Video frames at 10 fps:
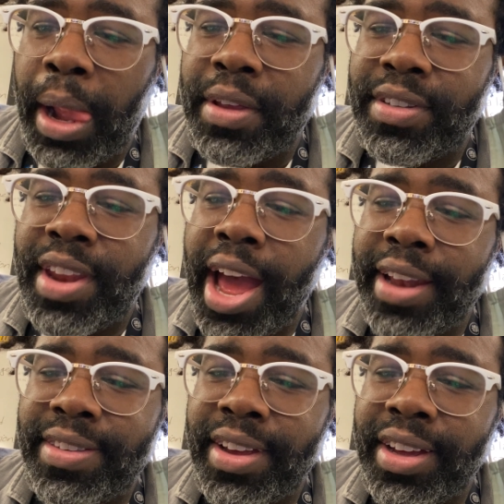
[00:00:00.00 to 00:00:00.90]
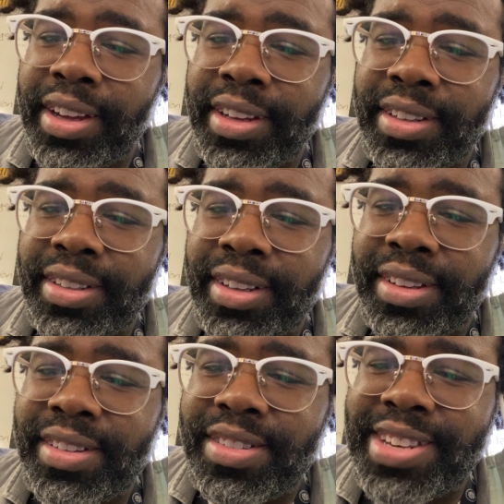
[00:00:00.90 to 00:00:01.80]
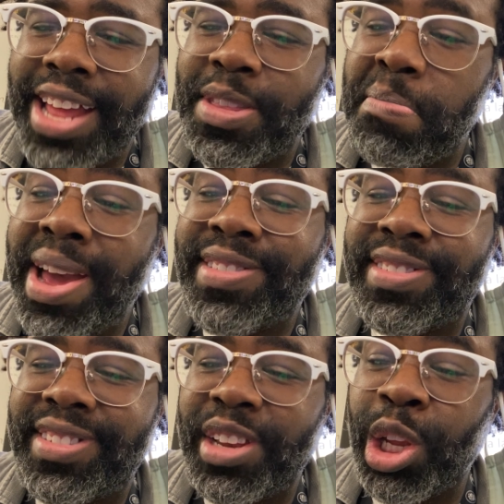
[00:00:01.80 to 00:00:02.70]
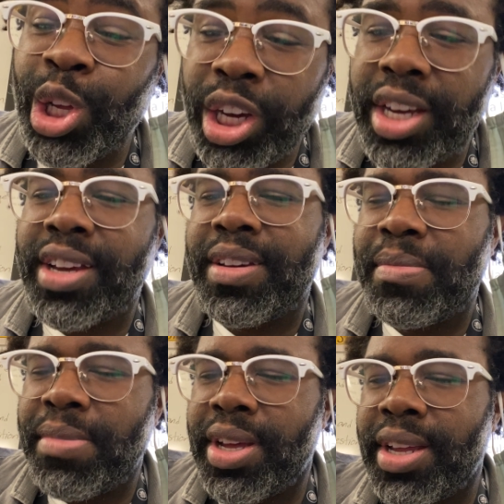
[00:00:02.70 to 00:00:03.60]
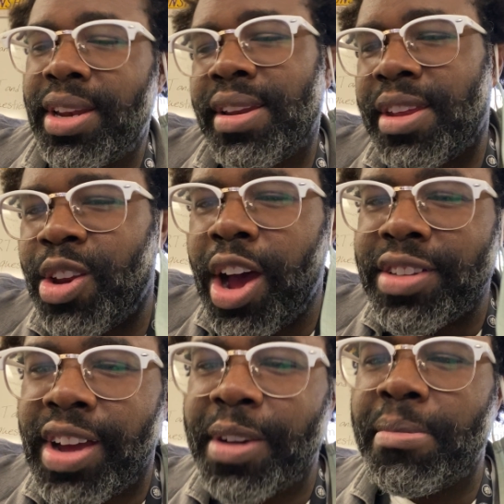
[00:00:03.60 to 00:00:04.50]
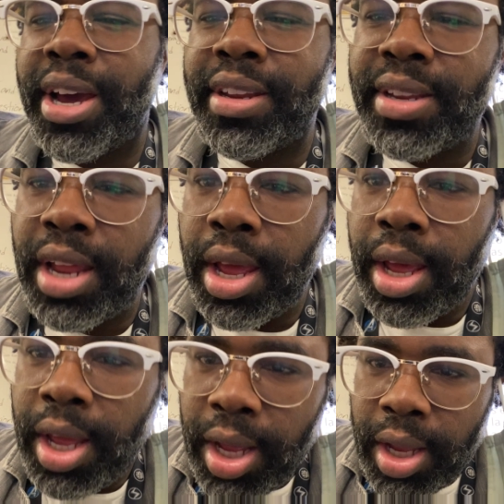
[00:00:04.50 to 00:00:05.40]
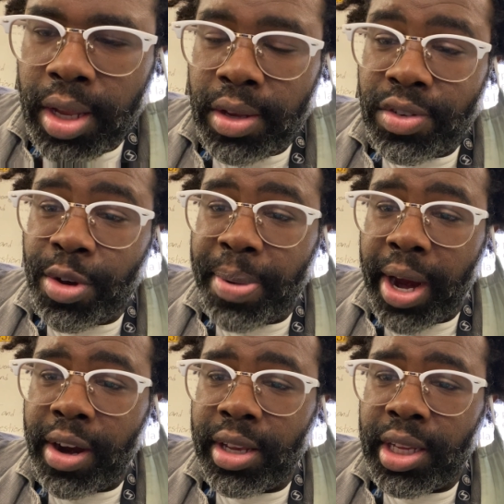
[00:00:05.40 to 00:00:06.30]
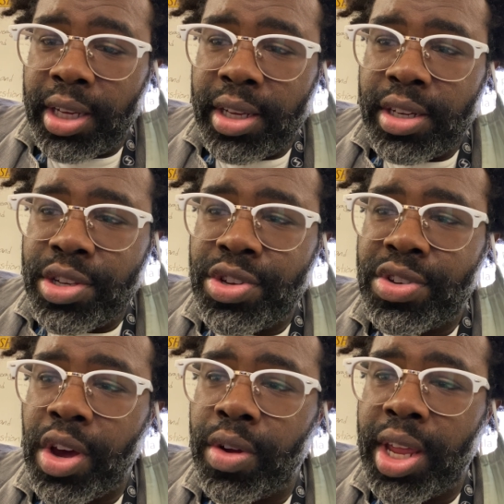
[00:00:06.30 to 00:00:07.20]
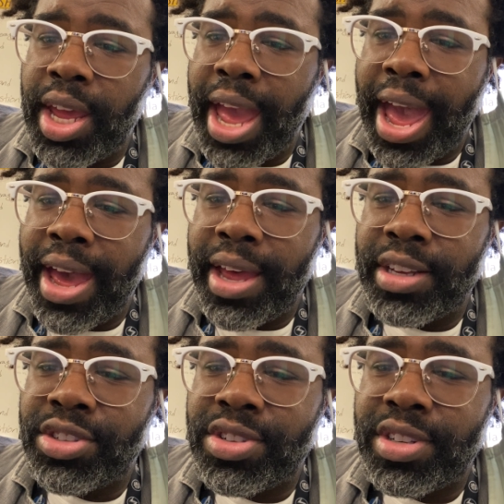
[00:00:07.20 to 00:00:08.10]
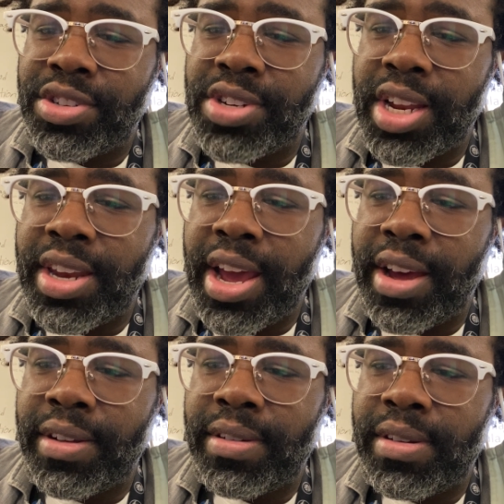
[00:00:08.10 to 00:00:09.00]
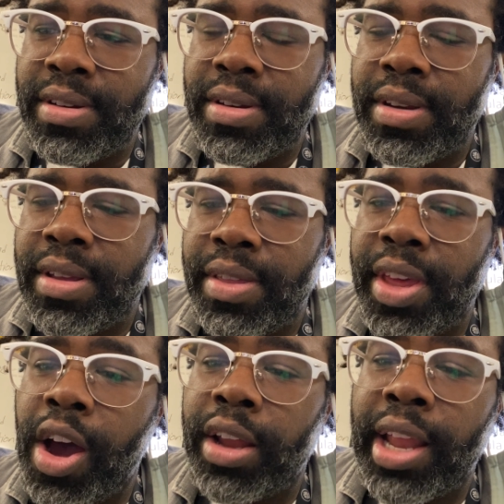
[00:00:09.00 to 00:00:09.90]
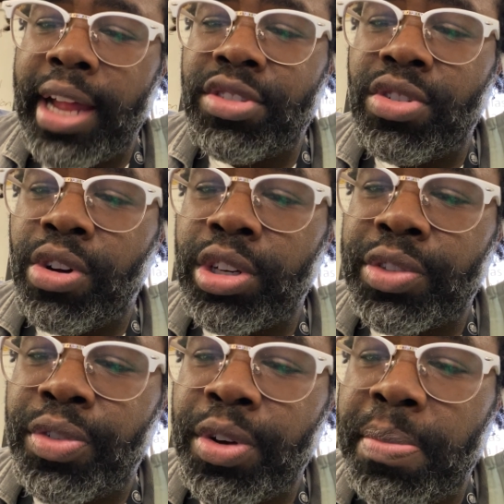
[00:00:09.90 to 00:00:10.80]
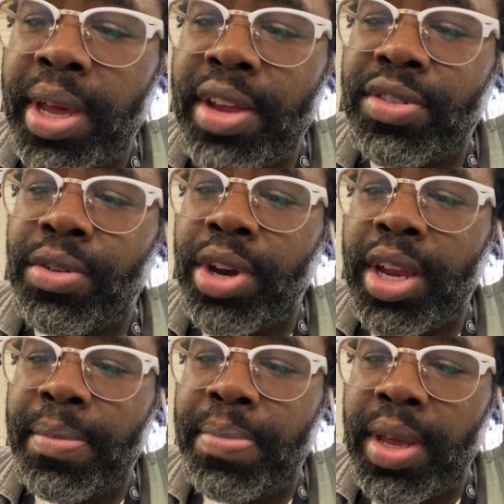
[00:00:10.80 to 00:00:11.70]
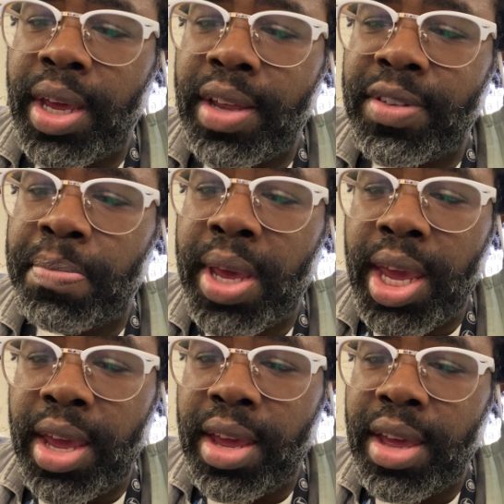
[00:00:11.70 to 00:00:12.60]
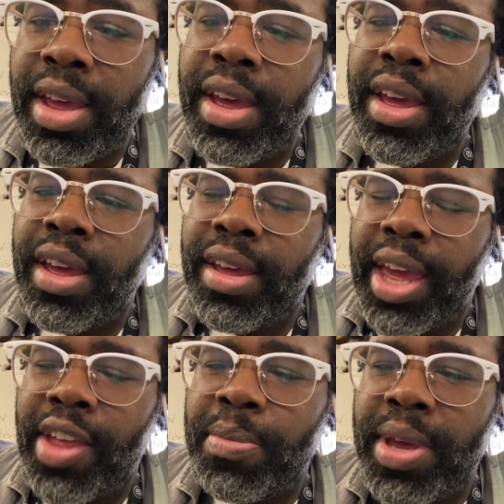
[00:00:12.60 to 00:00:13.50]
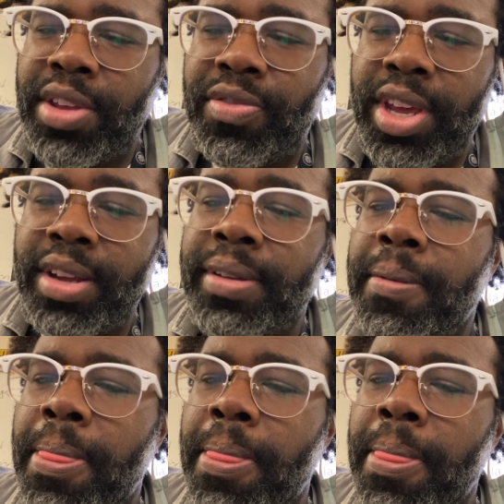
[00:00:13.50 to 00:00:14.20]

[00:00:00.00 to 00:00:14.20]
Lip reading: It's not the best look, but I'll talk about it. So apparently, Sony has shut down the online stores for PS3, PSP, and the PS Vita.